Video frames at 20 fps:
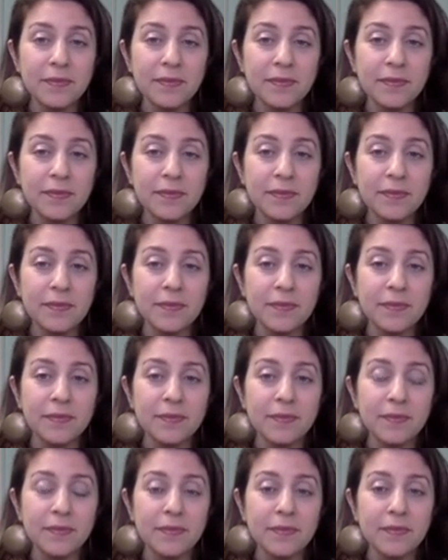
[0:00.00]

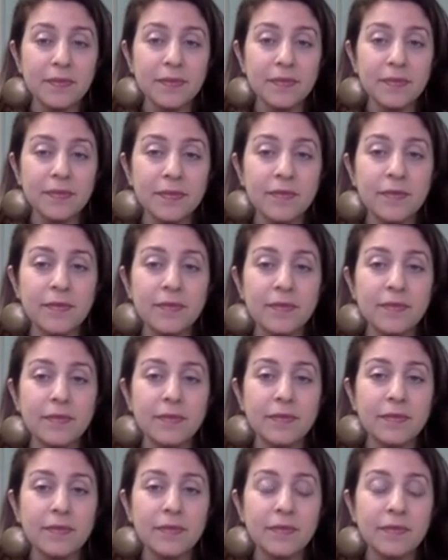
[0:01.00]

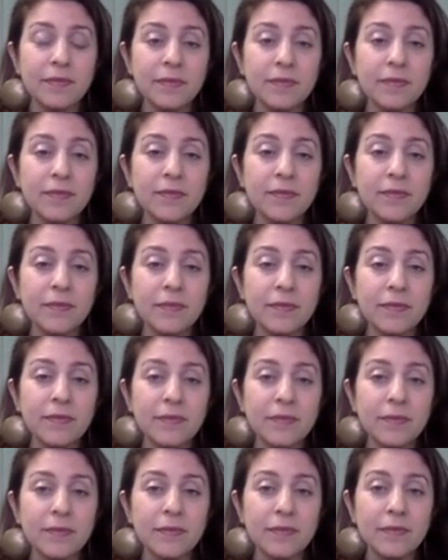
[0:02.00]

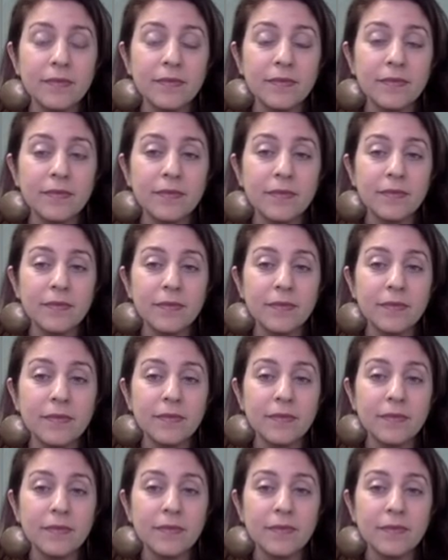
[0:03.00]

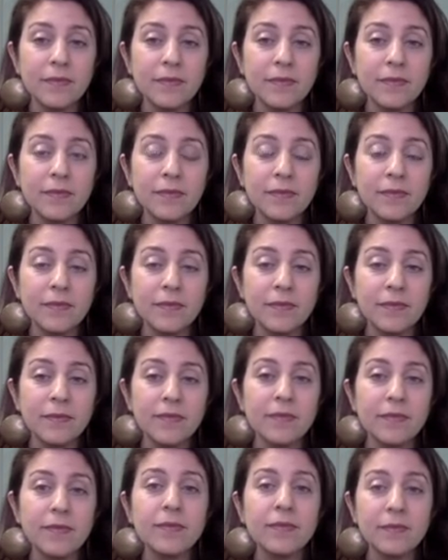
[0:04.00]

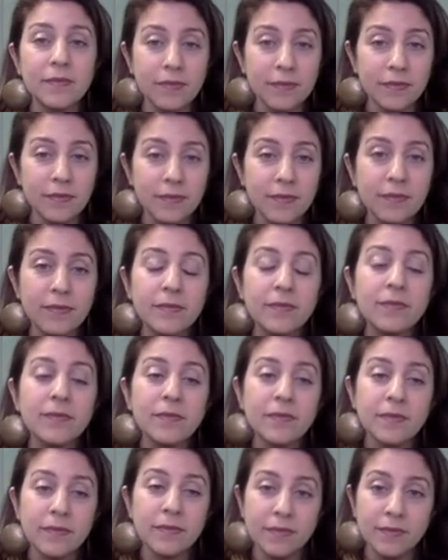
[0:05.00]

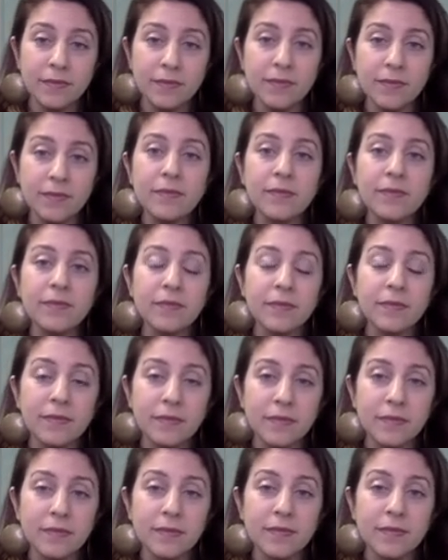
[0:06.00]

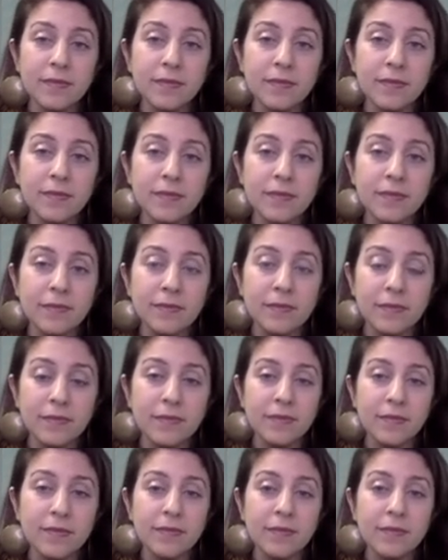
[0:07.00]
This person isn't speaking.